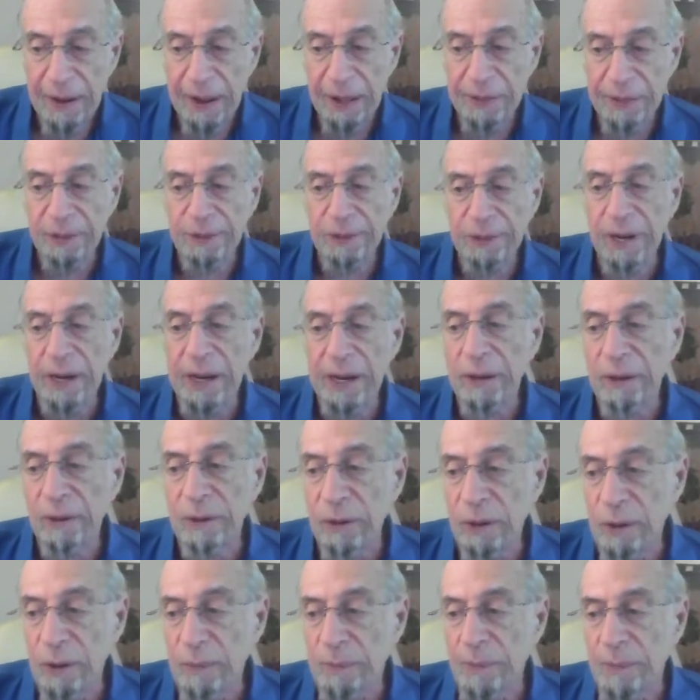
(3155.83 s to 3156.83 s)
and the training
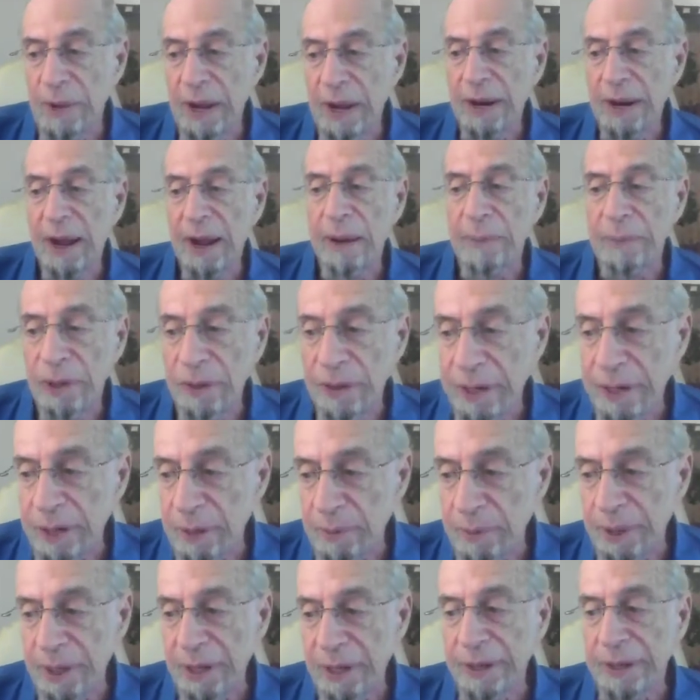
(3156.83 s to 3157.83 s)
group that I'm going
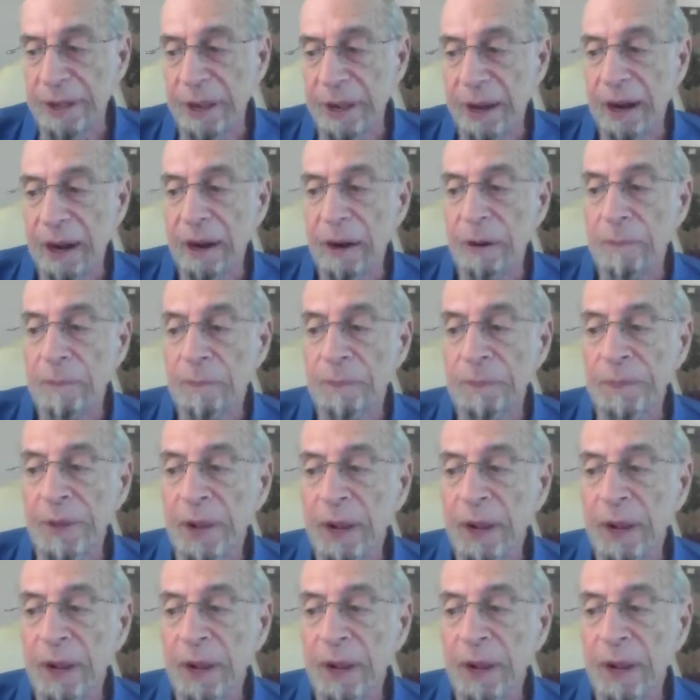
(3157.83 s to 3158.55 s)
to build there,